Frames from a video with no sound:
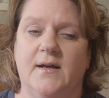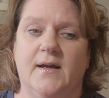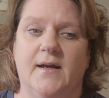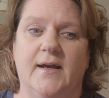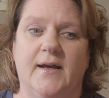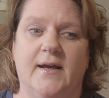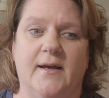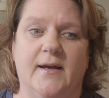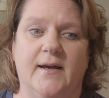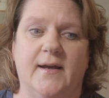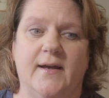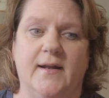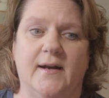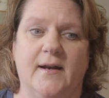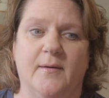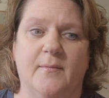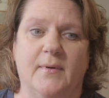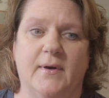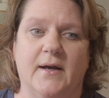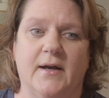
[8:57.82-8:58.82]
And
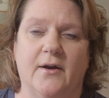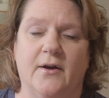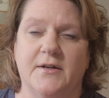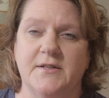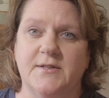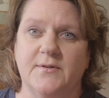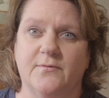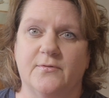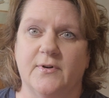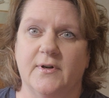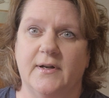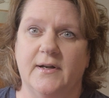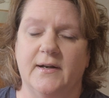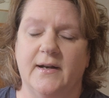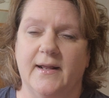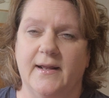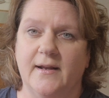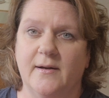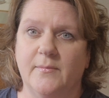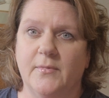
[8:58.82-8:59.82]
my awesome friend
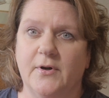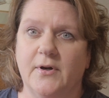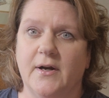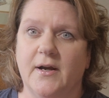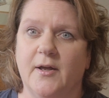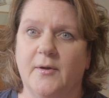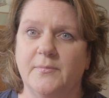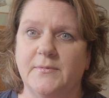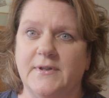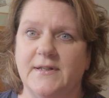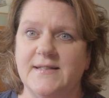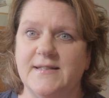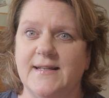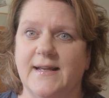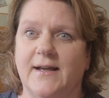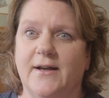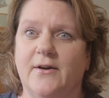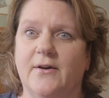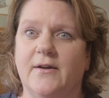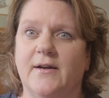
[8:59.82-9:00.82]
Amber helped us
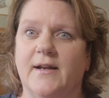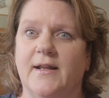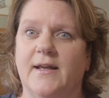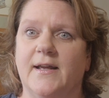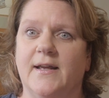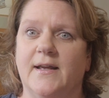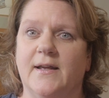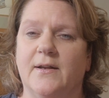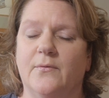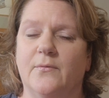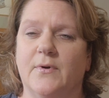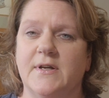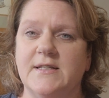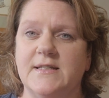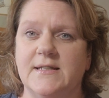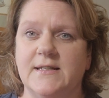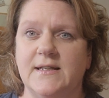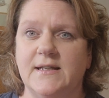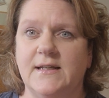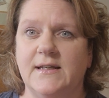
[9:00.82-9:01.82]
out, and
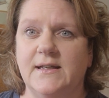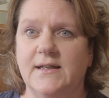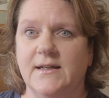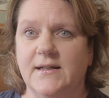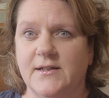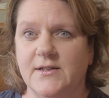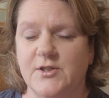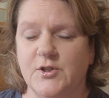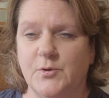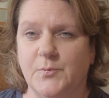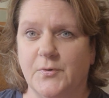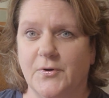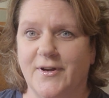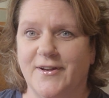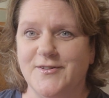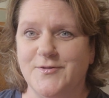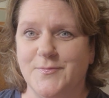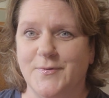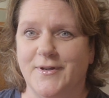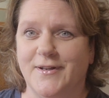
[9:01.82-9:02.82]
Rusty, super
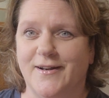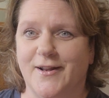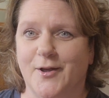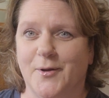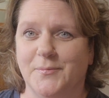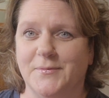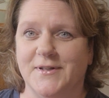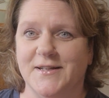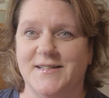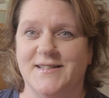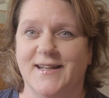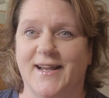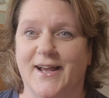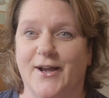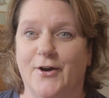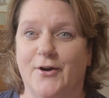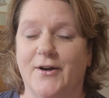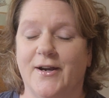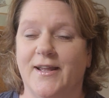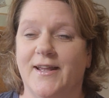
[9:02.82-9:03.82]
husband, helped us
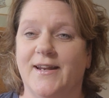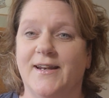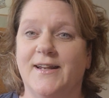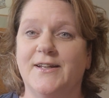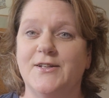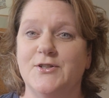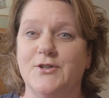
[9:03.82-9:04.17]
out, and it